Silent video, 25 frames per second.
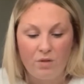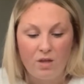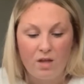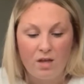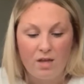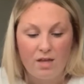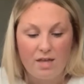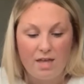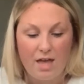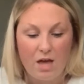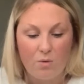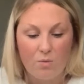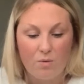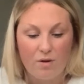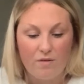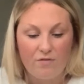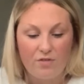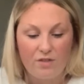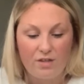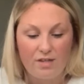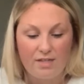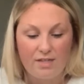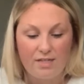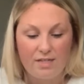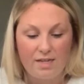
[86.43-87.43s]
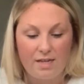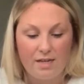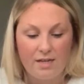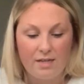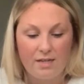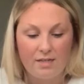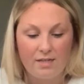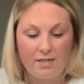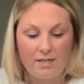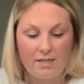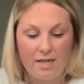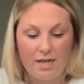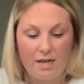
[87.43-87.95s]
Yet with the
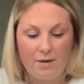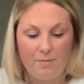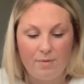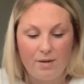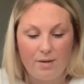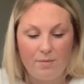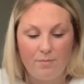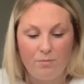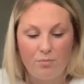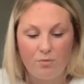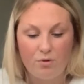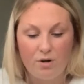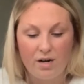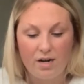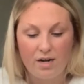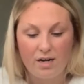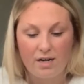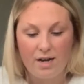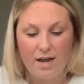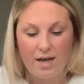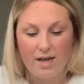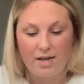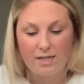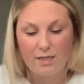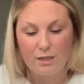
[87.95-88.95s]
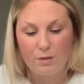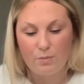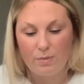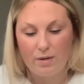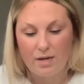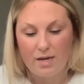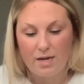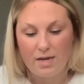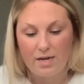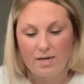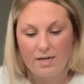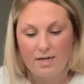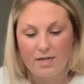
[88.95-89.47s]
seeming breakneck
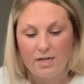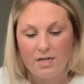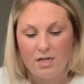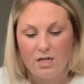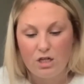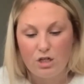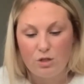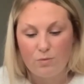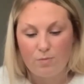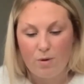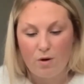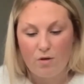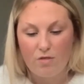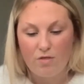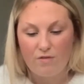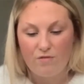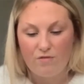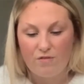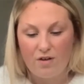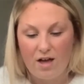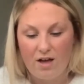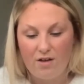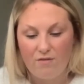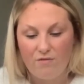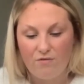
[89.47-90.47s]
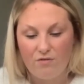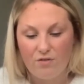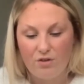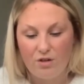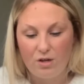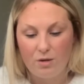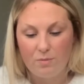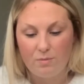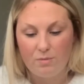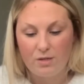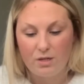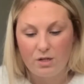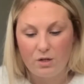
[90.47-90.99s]
speed, spot the five
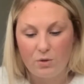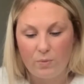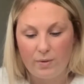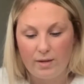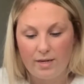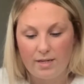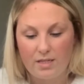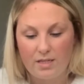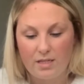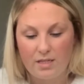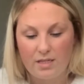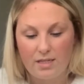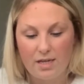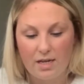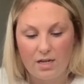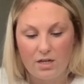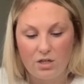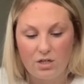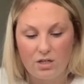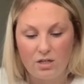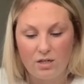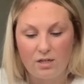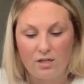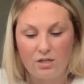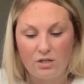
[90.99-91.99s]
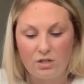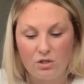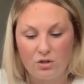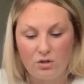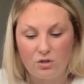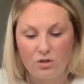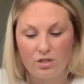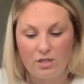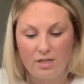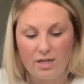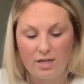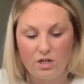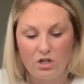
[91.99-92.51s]
verbs in quick
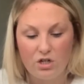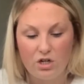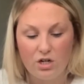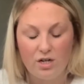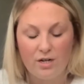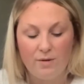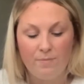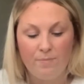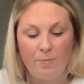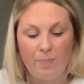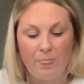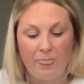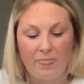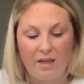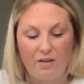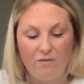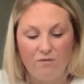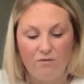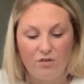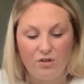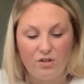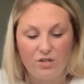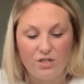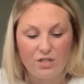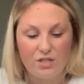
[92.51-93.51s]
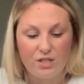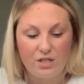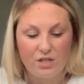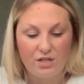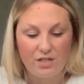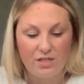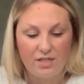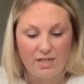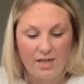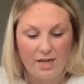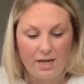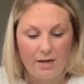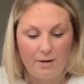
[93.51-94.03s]
succession in verse
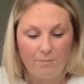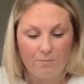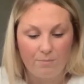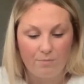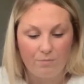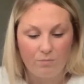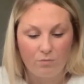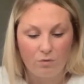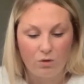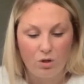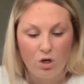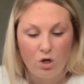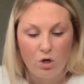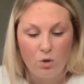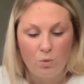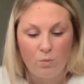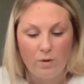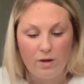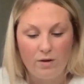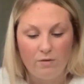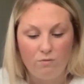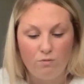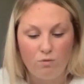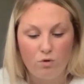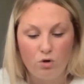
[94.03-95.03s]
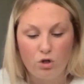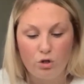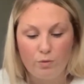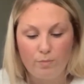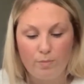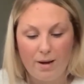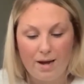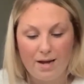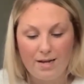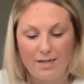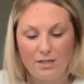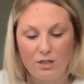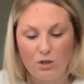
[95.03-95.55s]
13. We rush
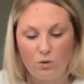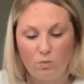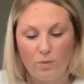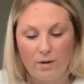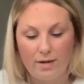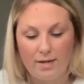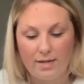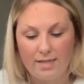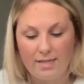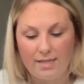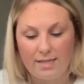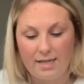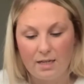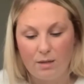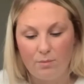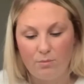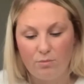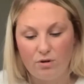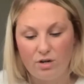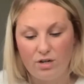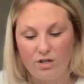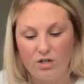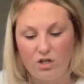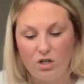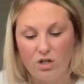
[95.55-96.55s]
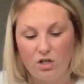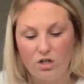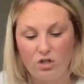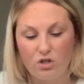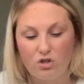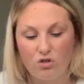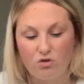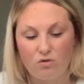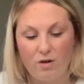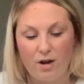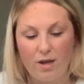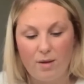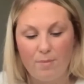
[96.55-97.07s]
past the wedding celebration,
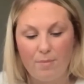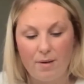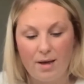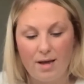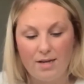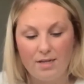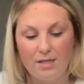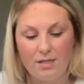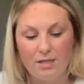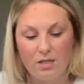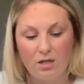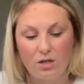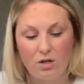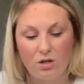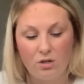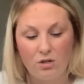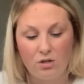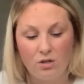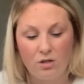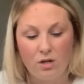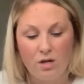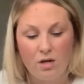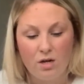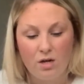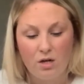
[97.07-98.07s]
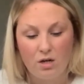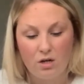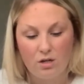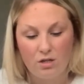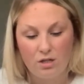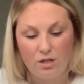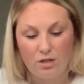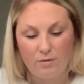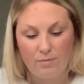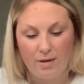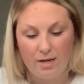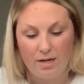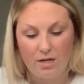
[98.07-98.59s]
straight past the
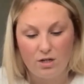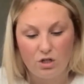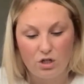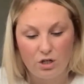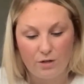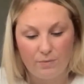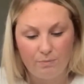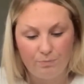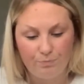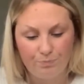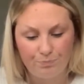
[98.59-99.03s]
consummation,